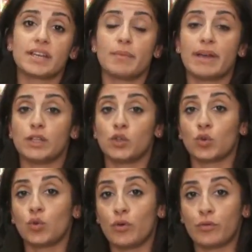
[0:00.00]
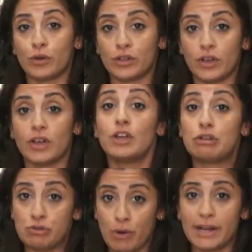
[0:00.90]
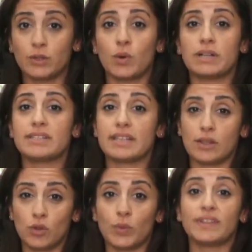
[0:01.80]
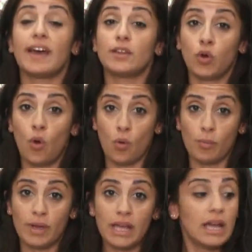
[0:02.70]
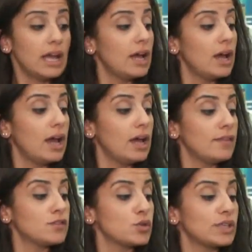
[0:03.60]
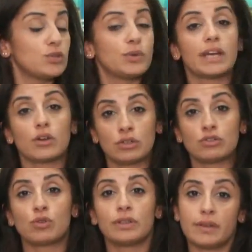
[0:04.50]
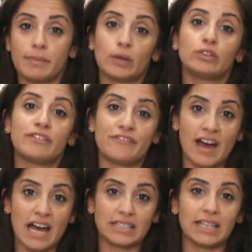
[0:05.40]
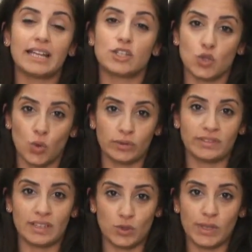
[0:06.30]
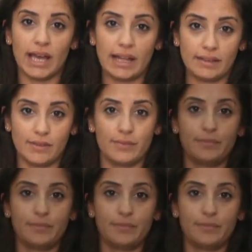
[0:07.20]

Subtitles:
recommended to go for the dried ones and do it at home, so that we can control the amount of fat and salt that we add.